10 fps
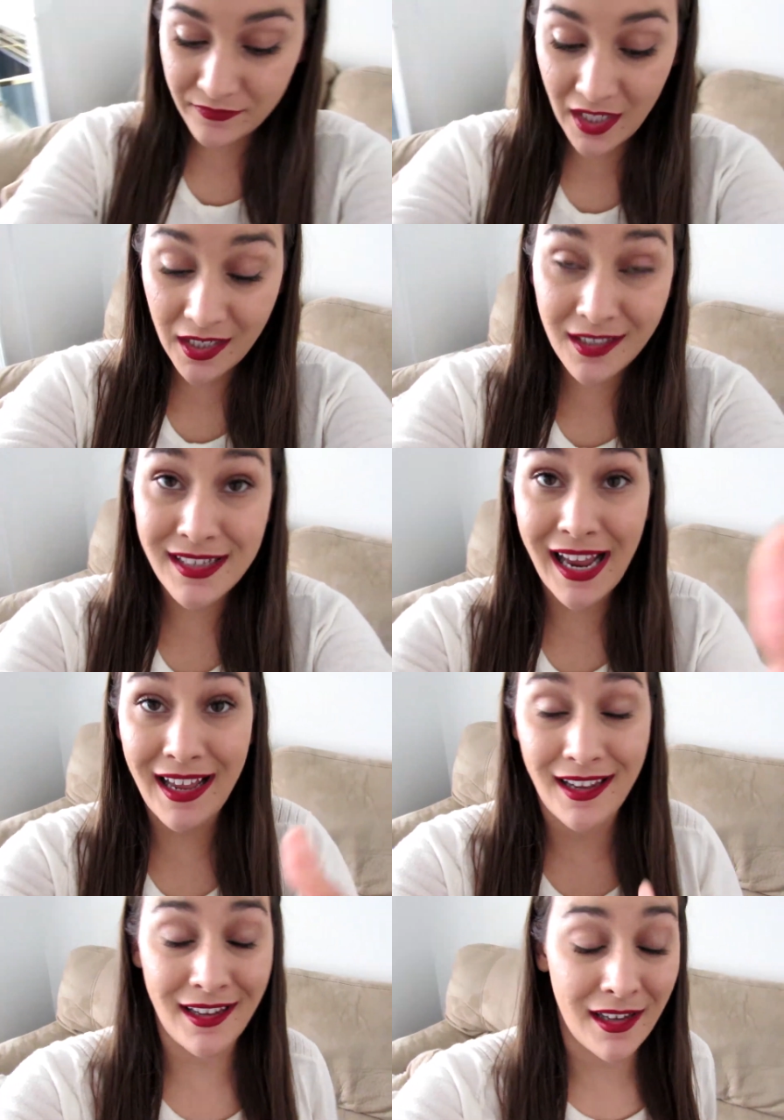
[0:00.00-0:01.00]
It is
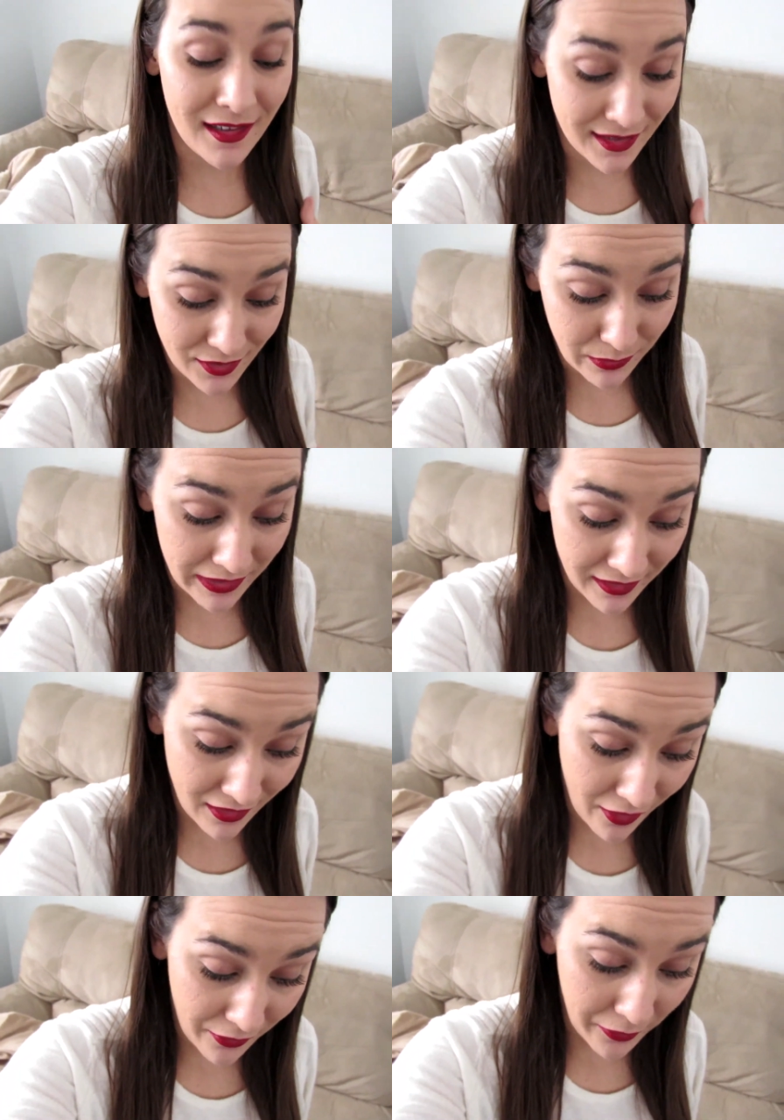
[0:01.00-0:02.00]
hella sweet
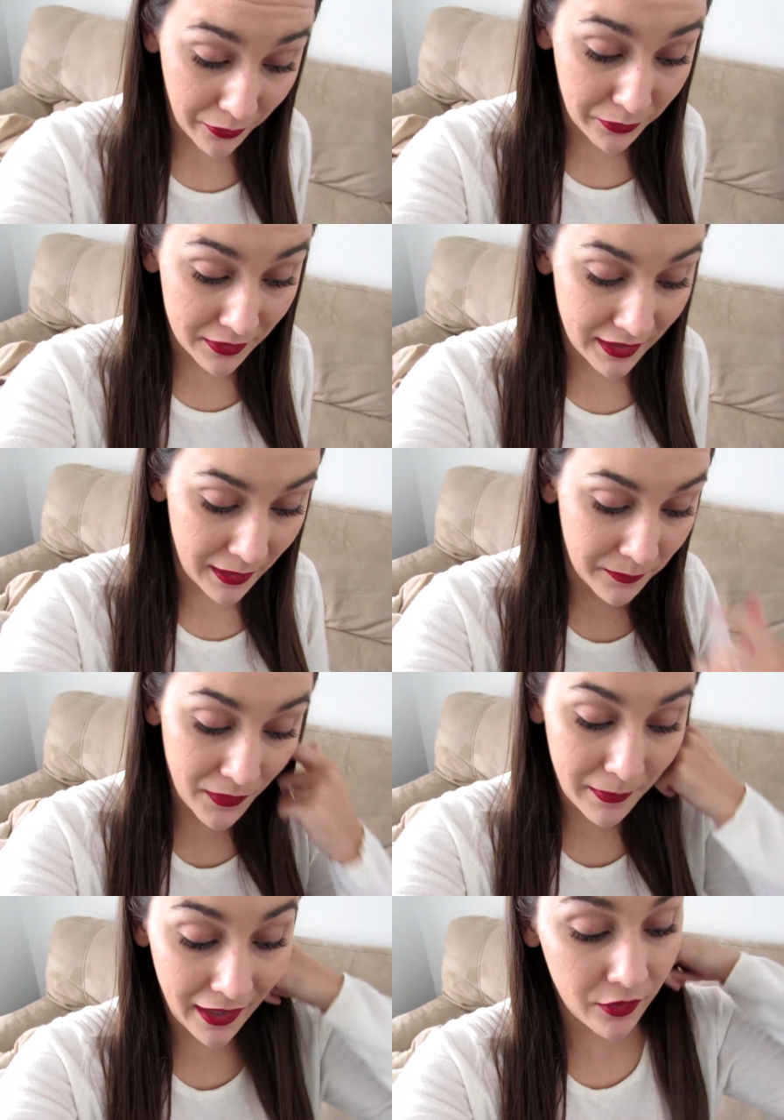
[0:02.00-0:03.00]
though. Holy,
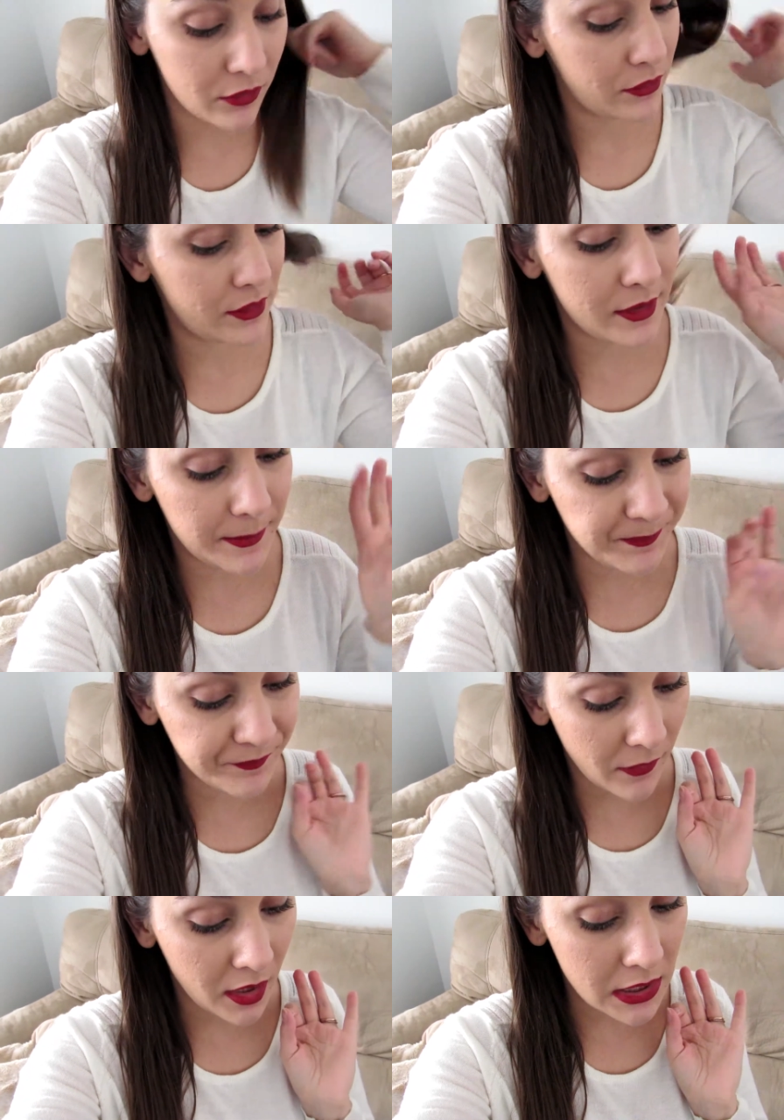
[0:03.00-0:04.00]
the macarons,
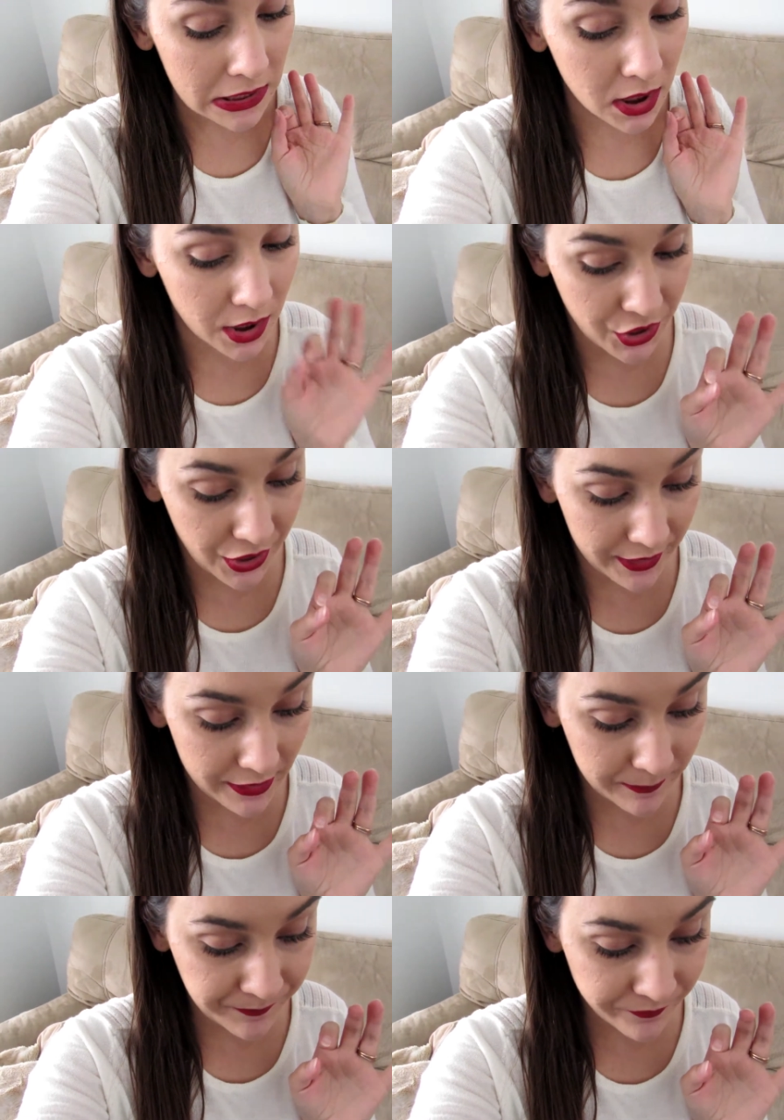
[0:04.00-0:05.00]
delicious.
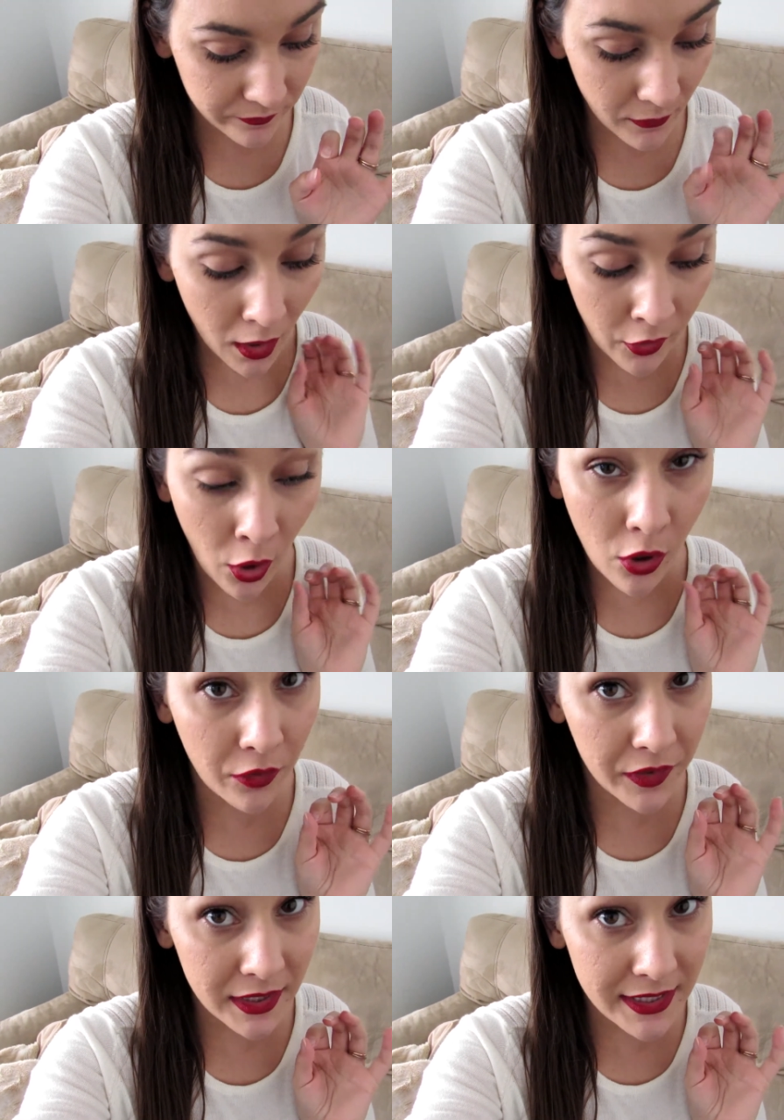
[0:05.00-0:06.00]
Not
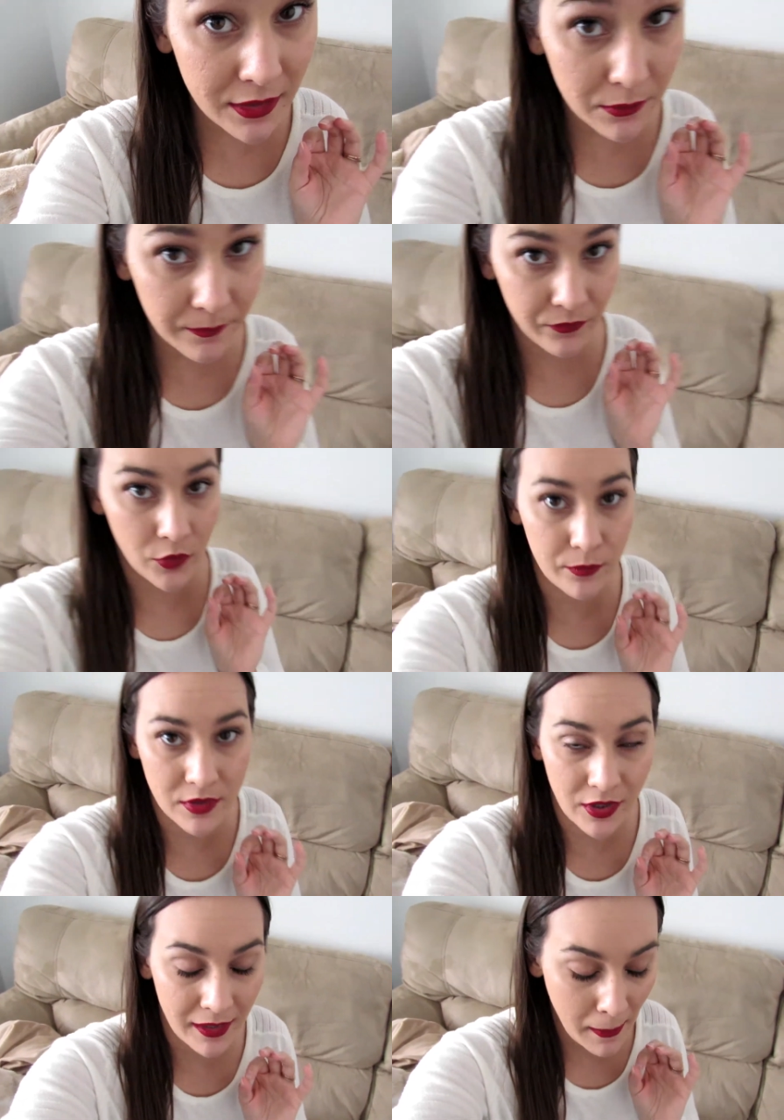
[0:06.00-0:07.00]
overly, oops,
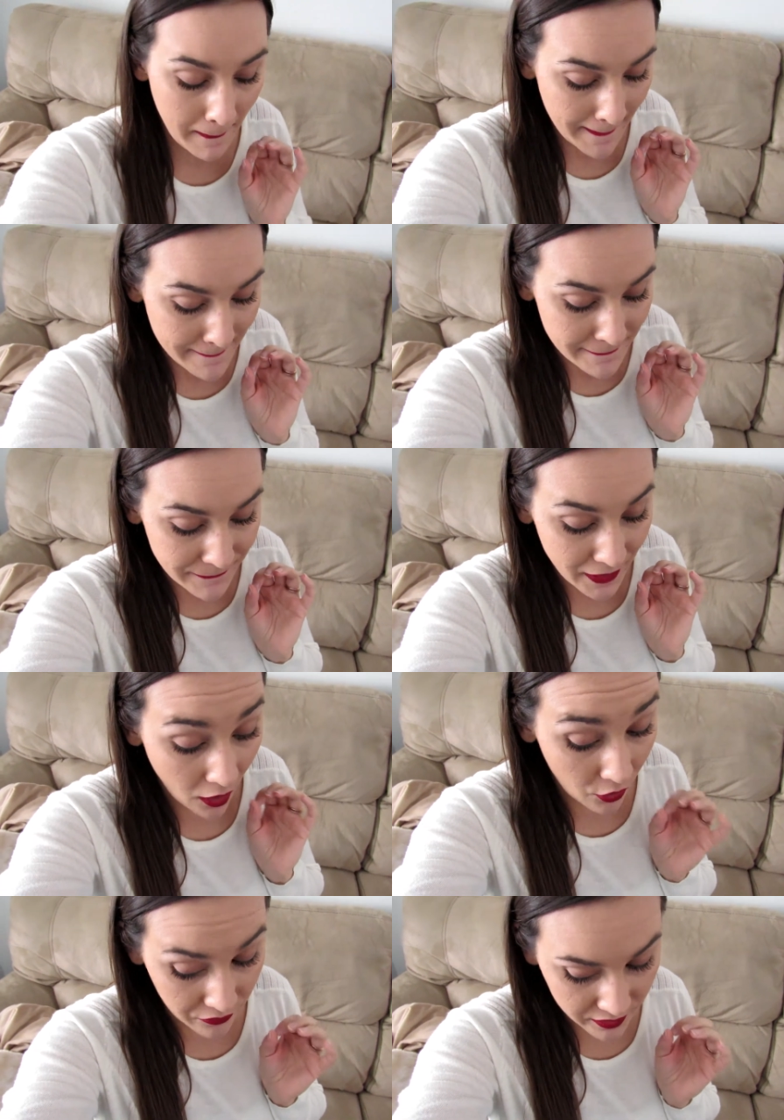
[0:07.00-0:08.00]
sorry.
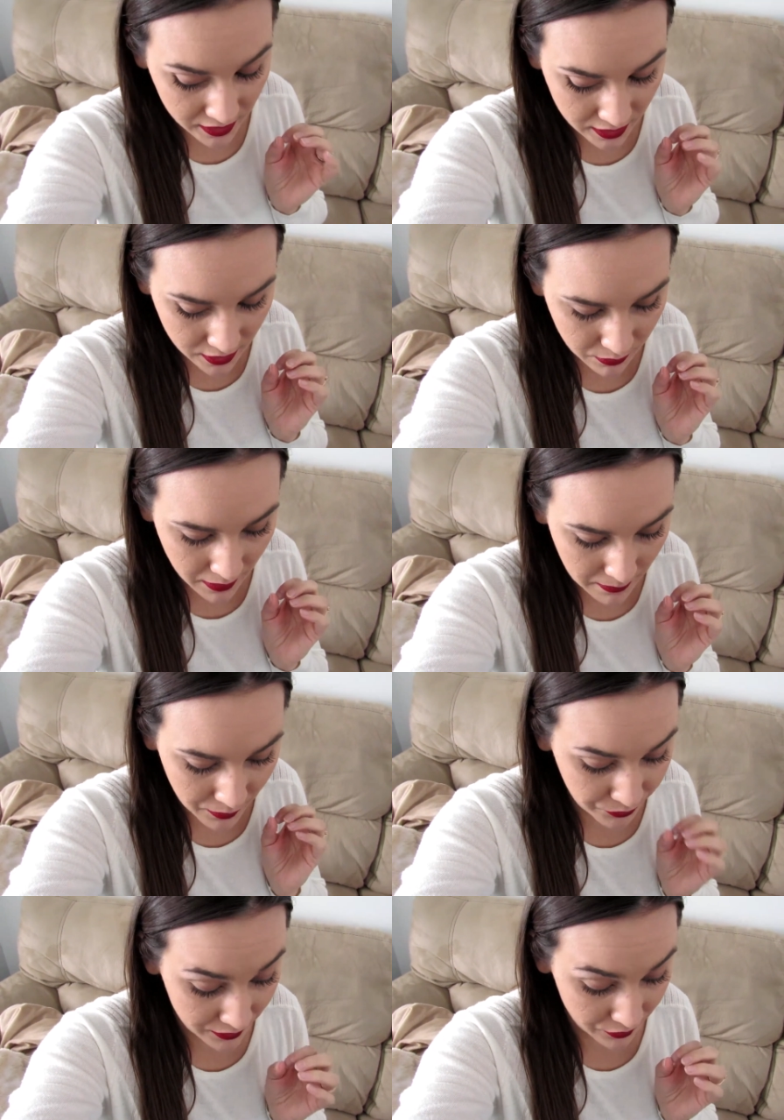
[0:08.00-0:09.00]
Not overly sweet,
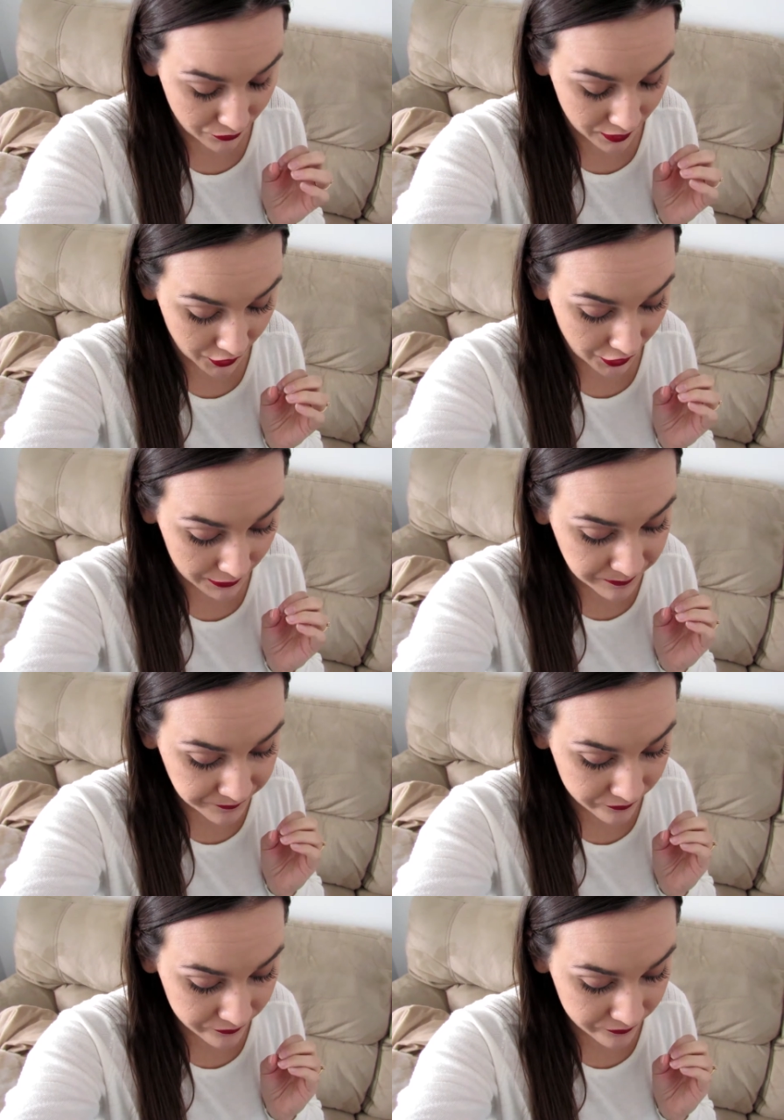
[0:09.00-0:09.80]
but really, really good.